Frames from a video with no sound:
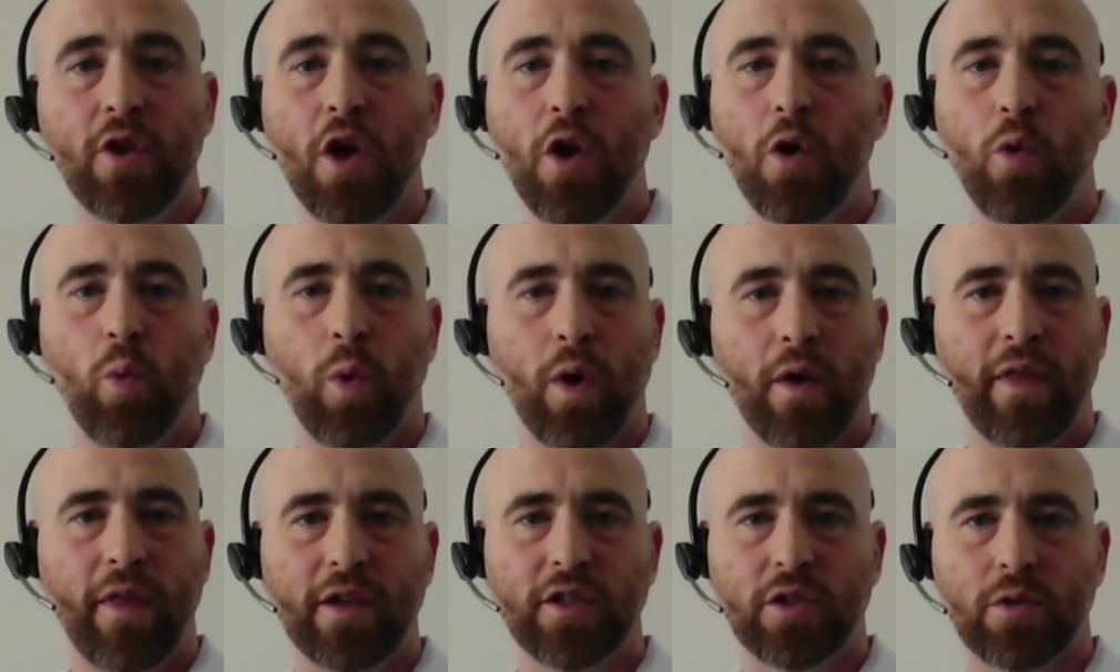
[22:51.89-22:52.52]
where
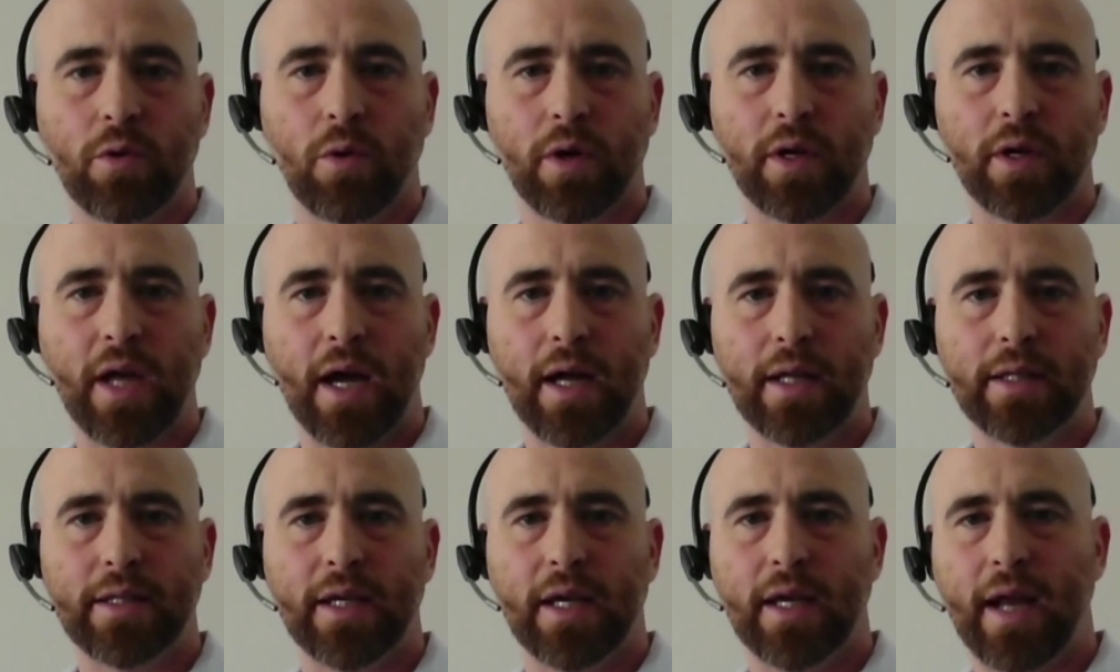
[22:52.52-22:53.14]
they stored
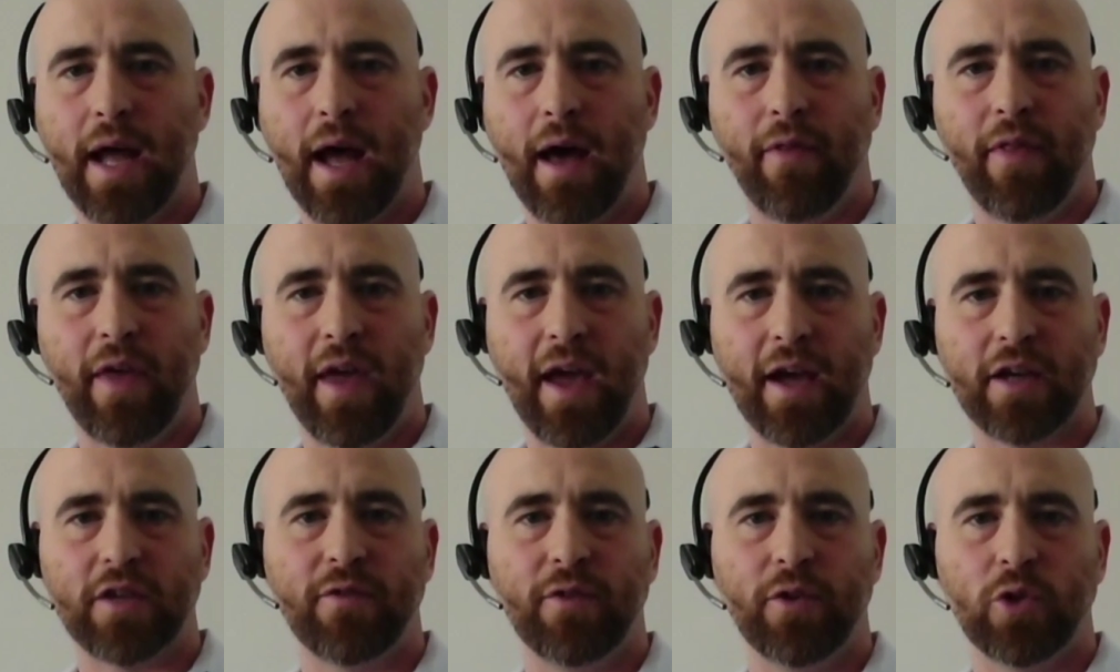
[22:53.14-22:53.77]
content, how they
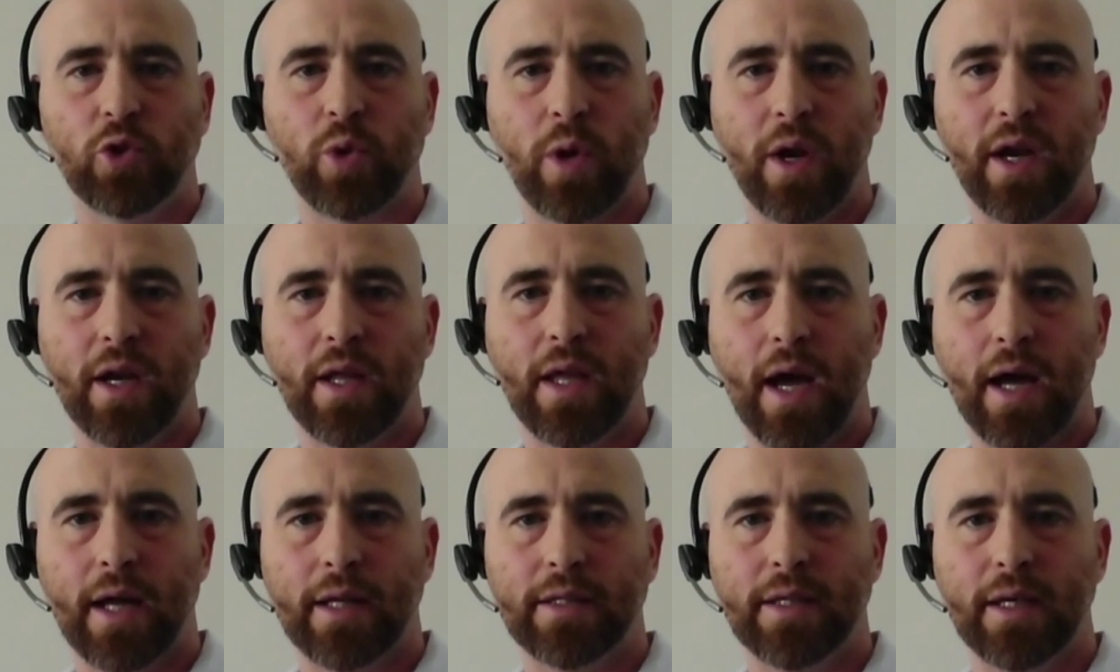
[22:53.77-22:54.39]
exfiltrated
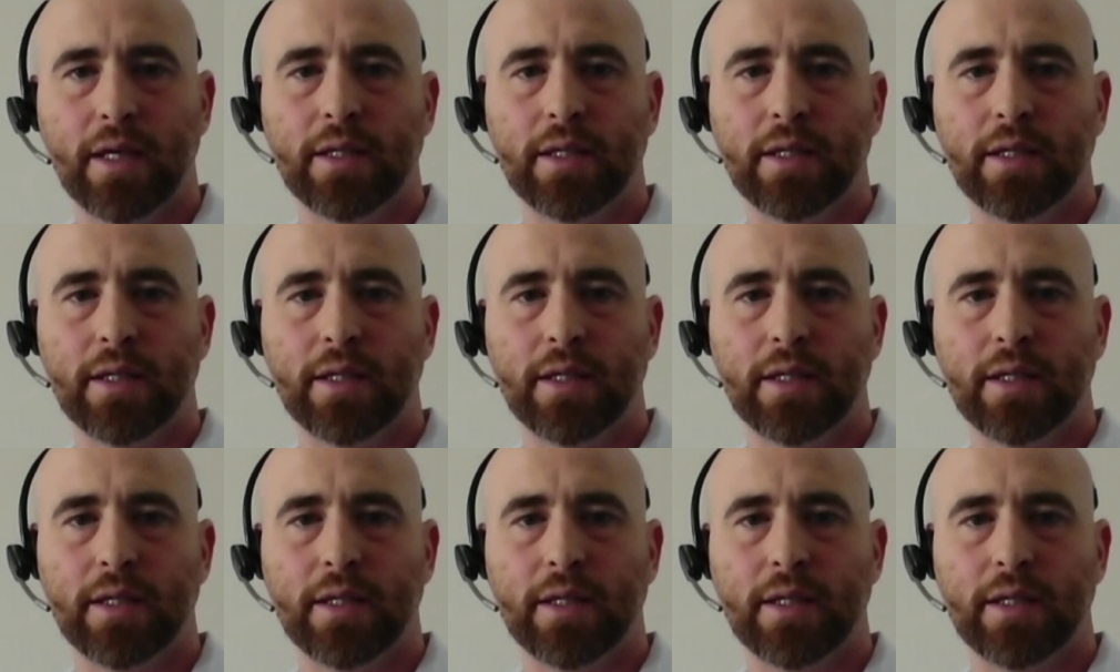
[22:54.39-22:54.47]
content.